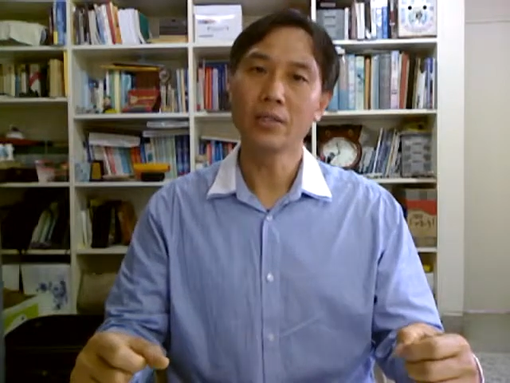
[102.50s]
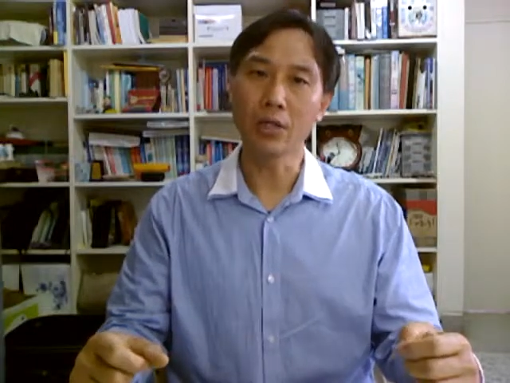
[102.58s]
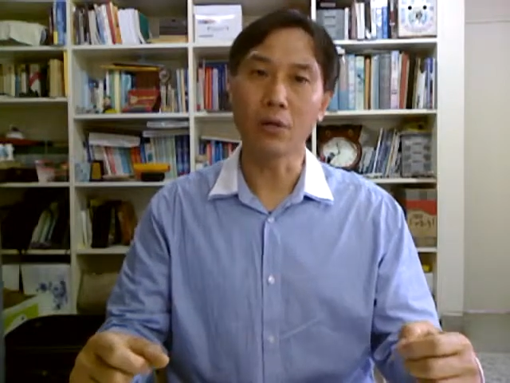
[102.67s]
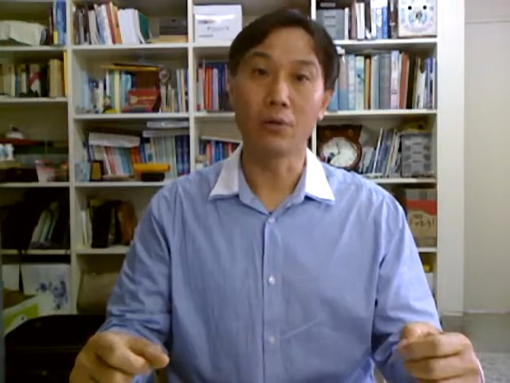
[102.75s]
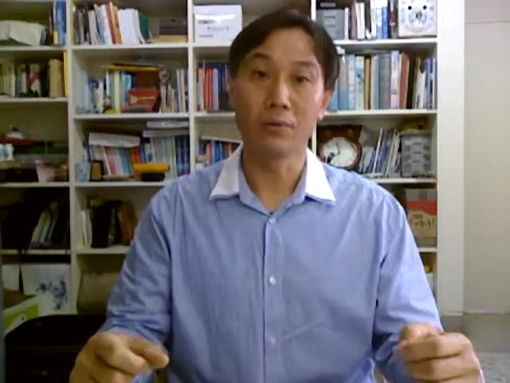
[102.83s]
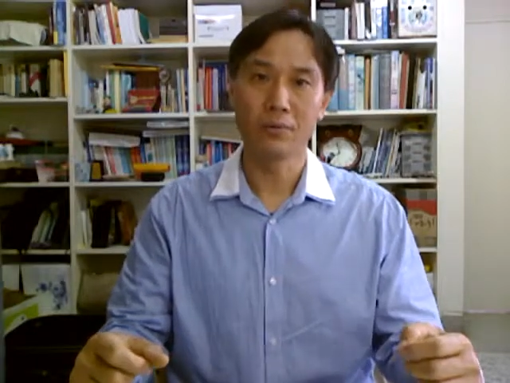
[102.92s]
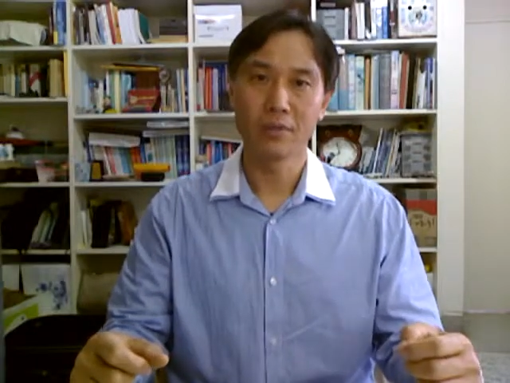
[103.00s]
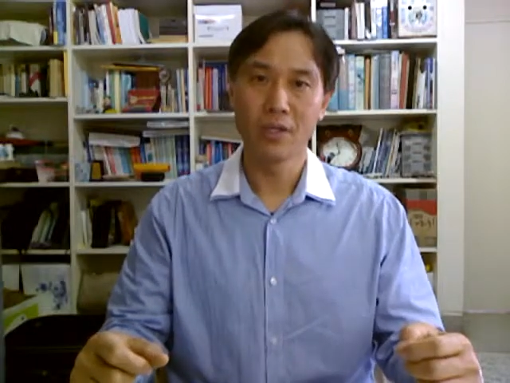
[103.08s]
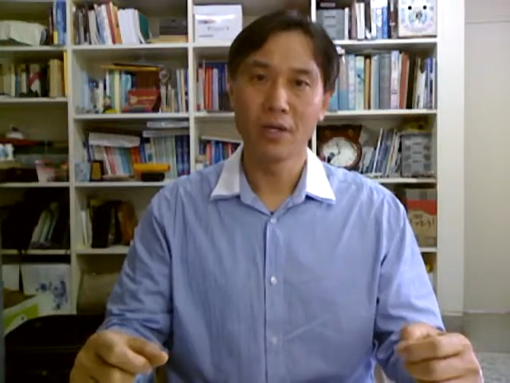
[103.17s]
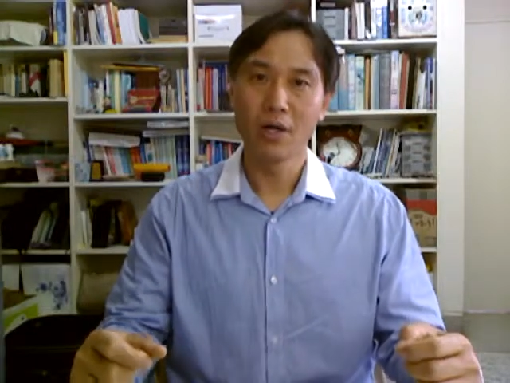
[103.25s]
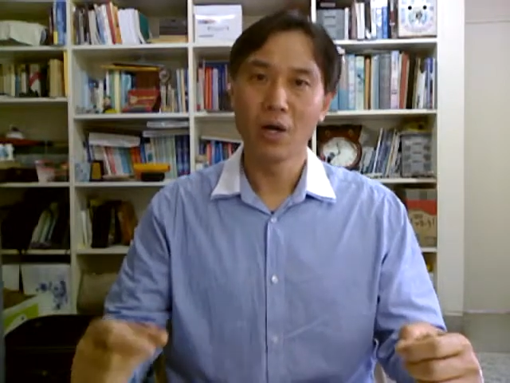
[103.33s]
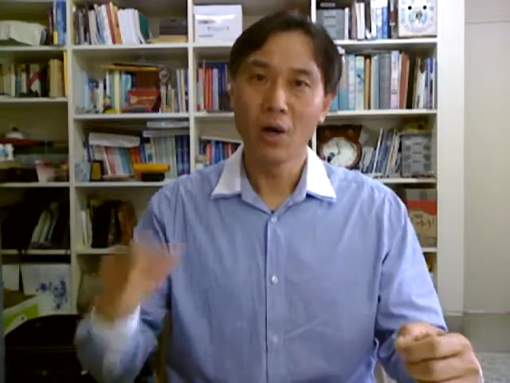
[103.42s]
So,
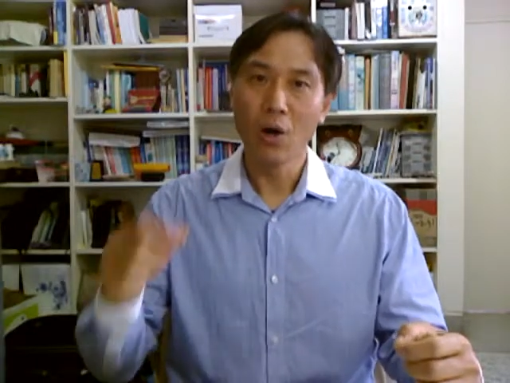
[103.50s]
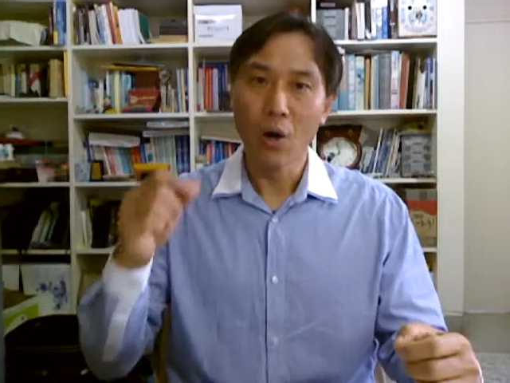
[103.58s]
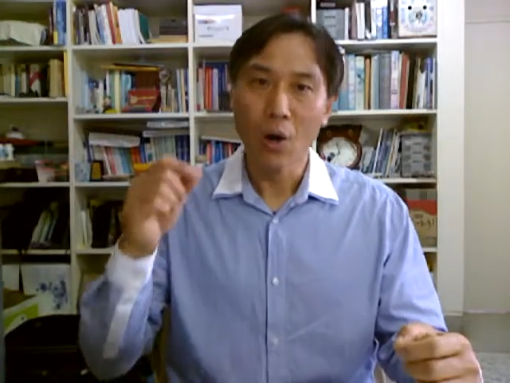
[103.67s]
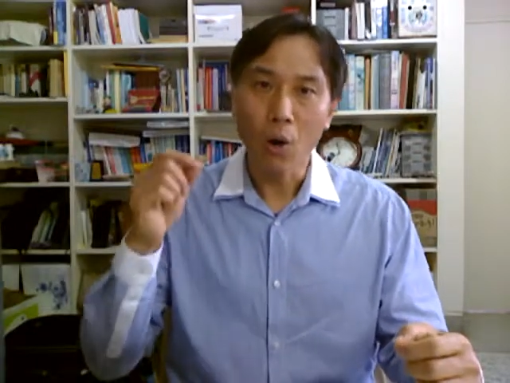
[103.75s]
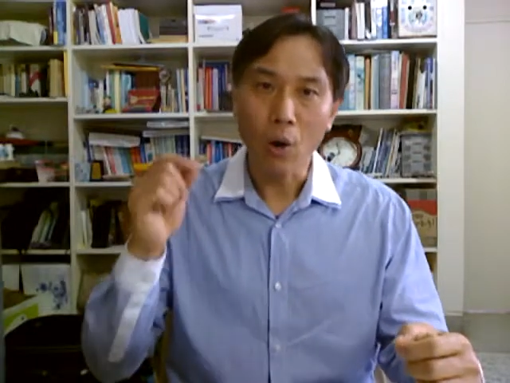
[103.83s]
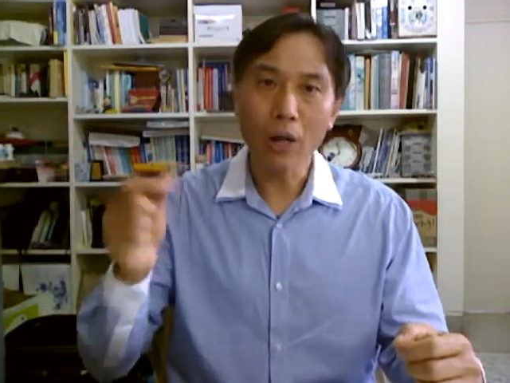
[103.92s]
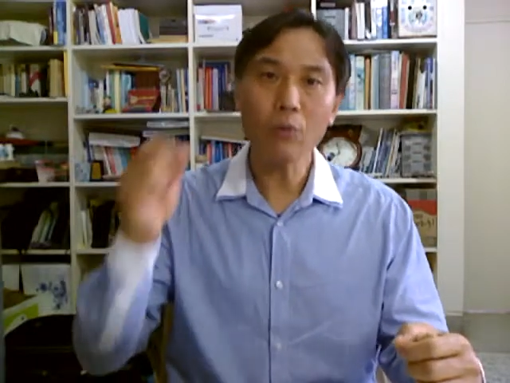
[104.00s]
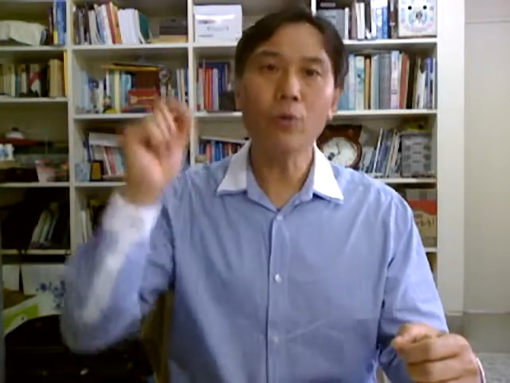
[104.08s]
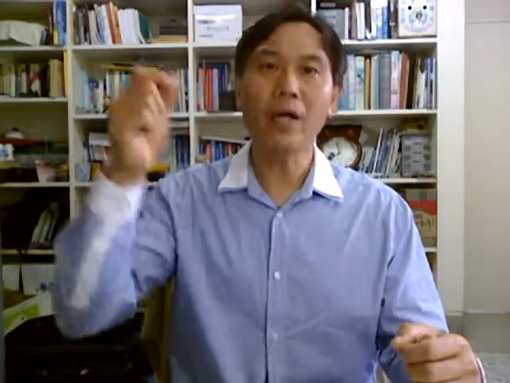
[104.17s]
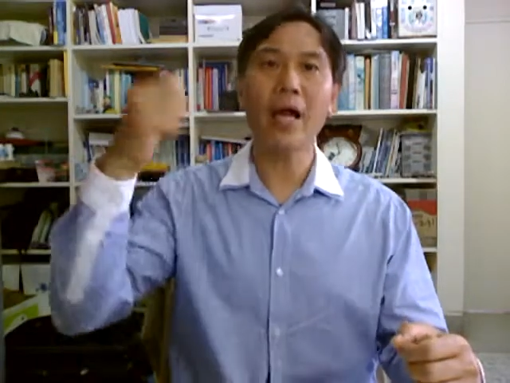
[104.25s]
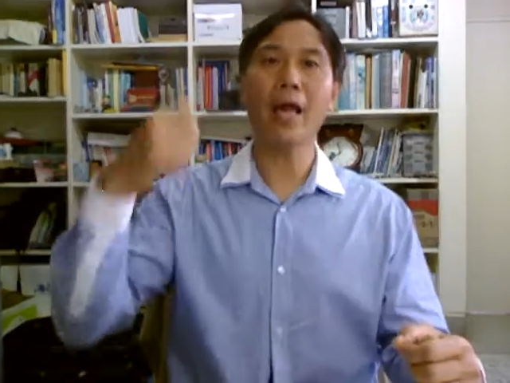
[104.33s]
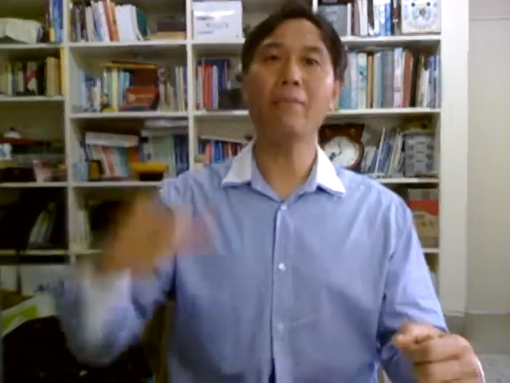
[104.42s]
what
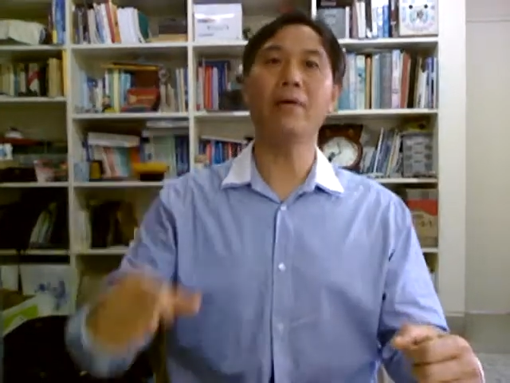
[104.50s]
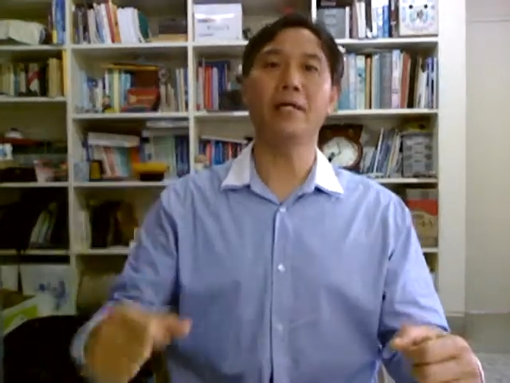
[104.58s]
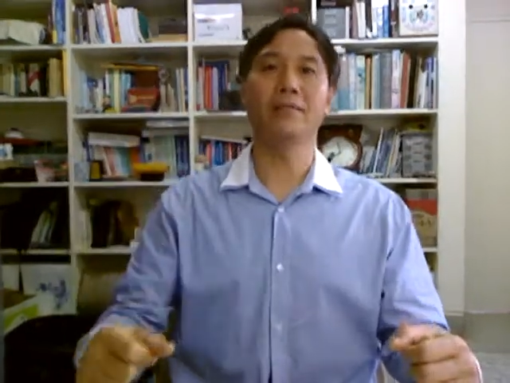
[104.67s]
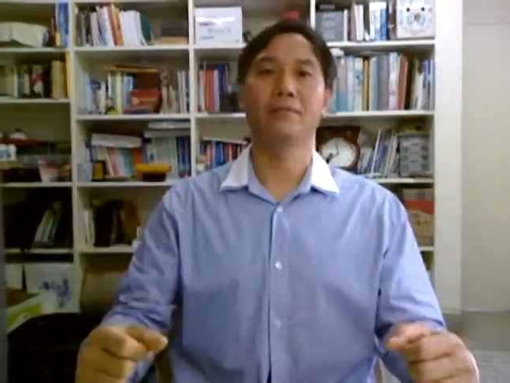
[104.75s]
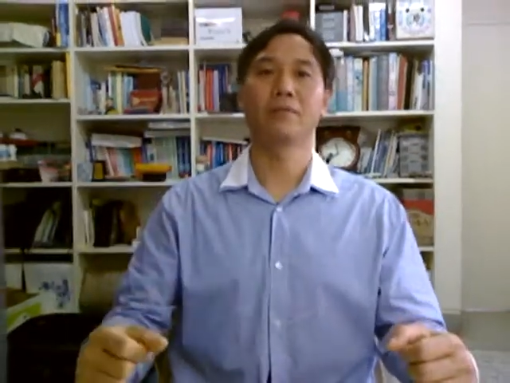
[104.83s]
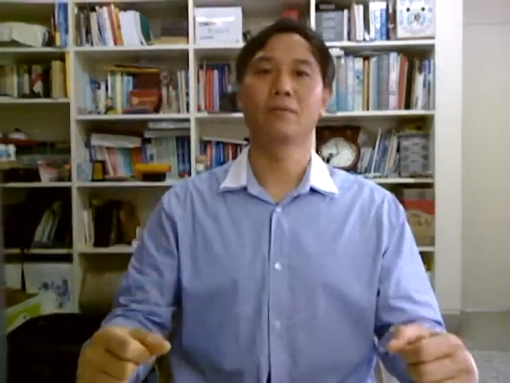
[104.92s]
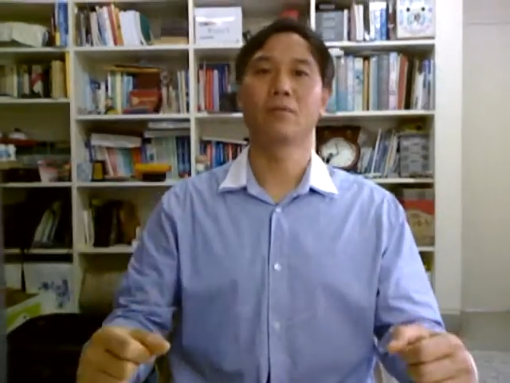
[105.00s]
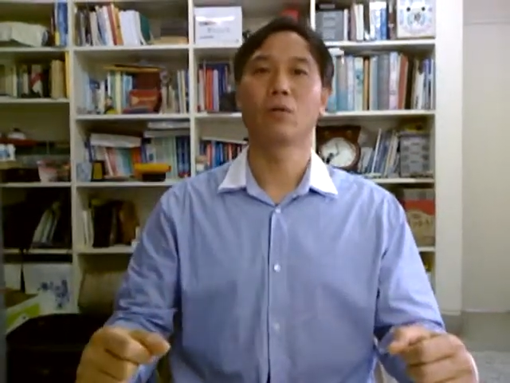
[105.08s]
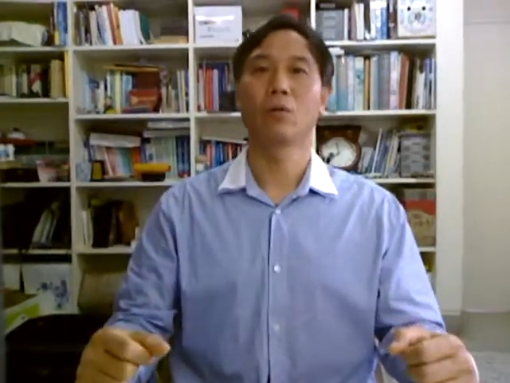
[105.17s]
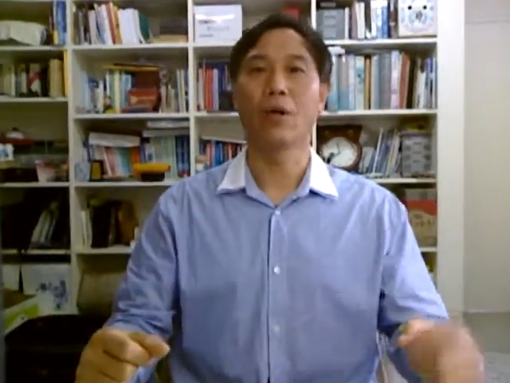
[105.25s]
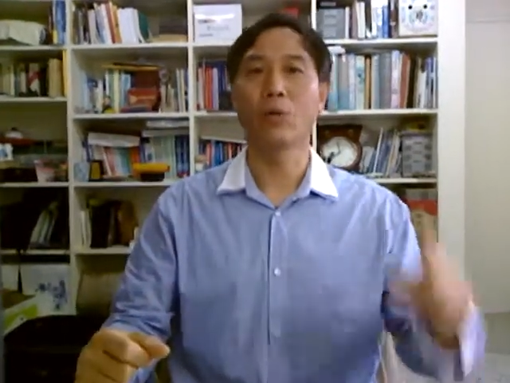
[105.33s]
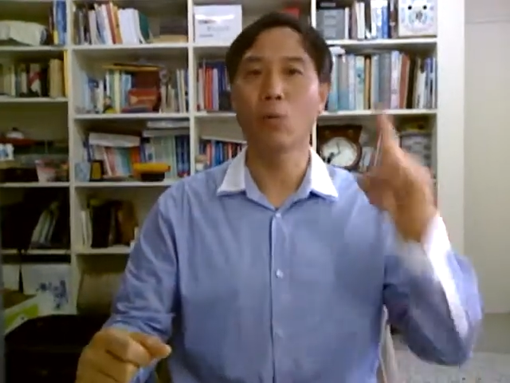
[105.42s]
would happen
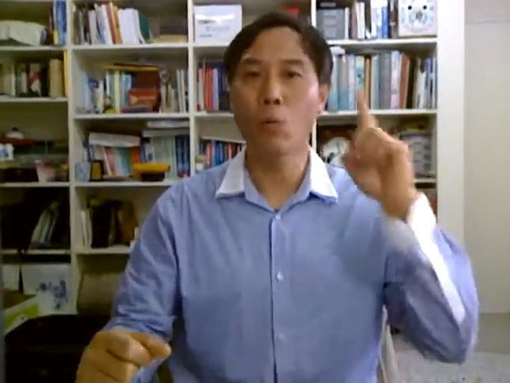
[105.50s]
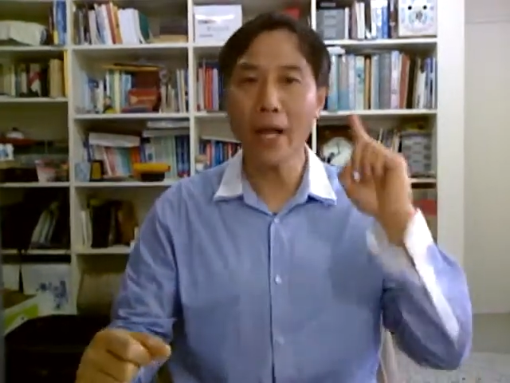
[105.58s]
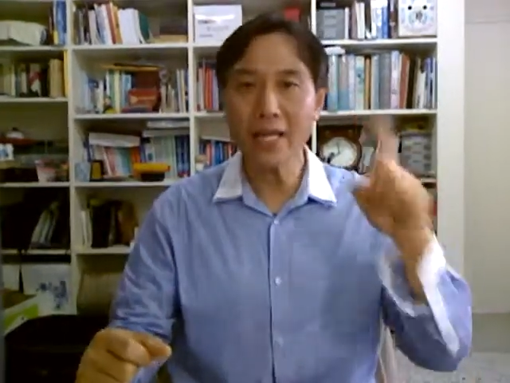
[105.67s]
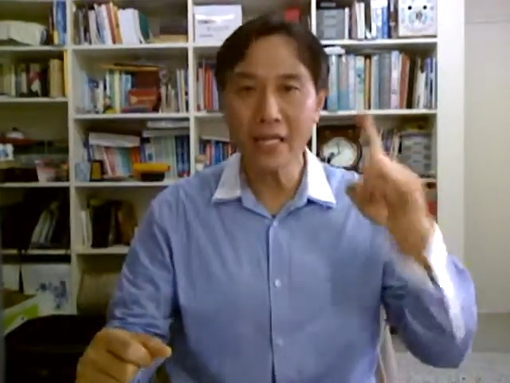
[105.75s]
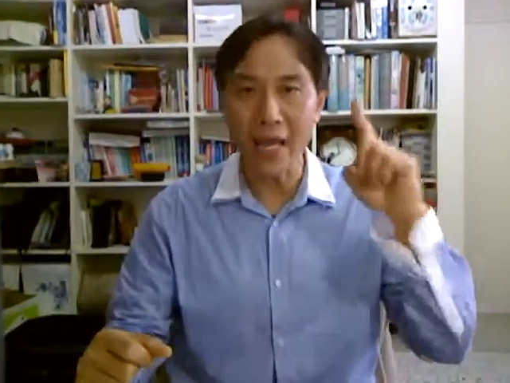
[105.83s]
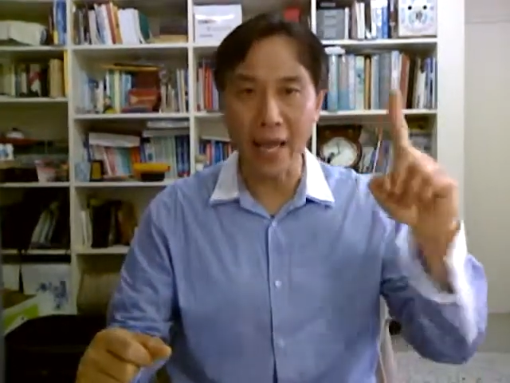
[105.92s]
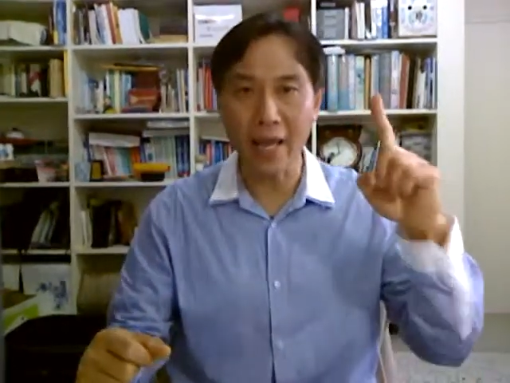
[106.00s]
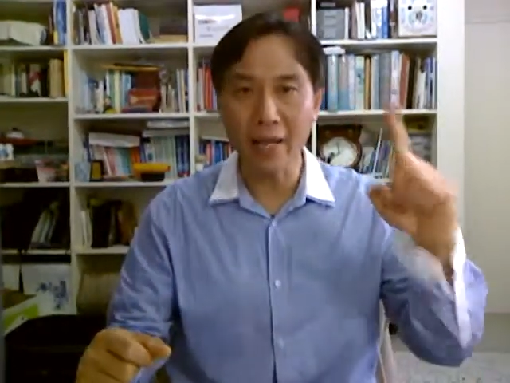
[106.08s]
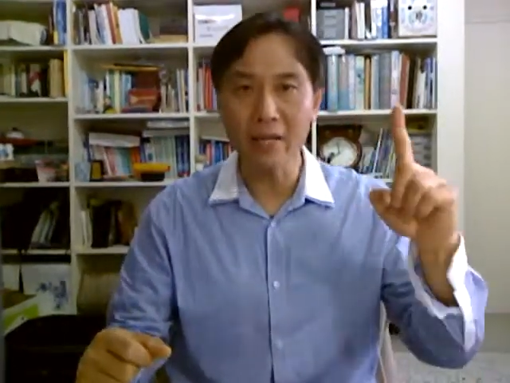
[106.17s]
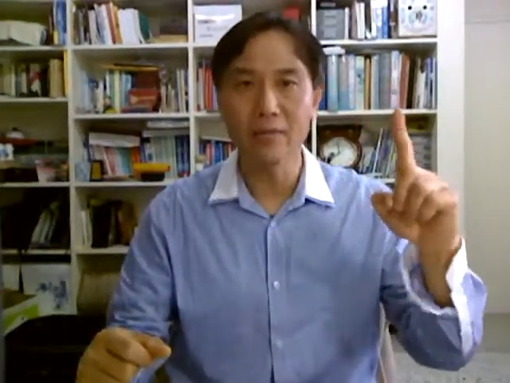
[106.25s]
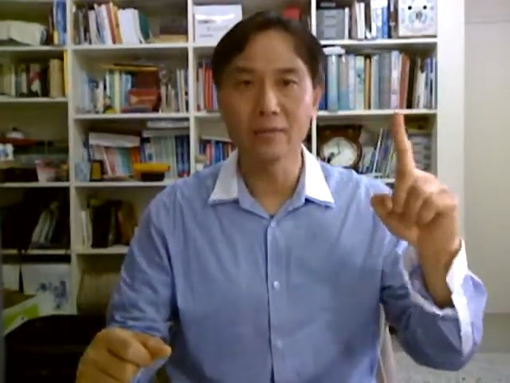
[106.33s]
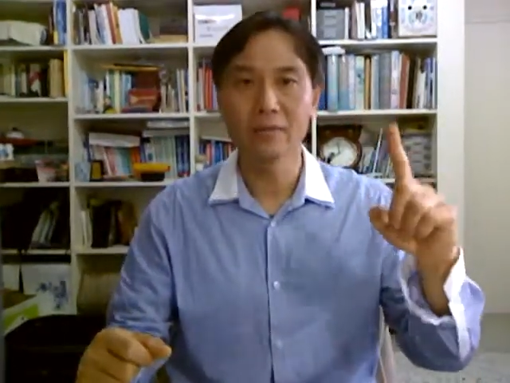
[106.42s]
when one day